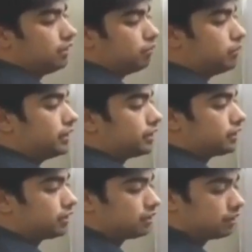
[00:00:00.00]
But
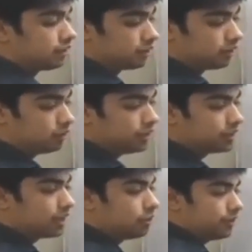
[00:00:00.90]
now this
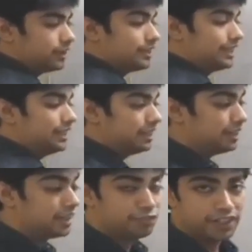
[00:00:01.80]
graph is seen in
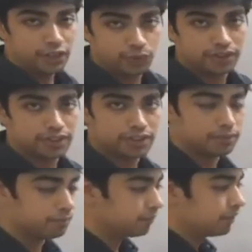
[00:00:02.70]
a different way this
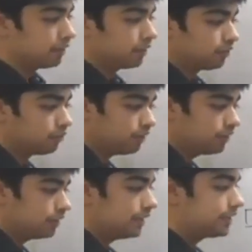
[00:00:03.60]
time. What
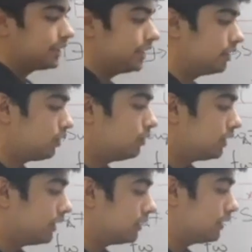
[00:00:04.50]
they are saying now
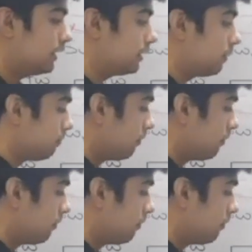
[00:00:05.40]
is that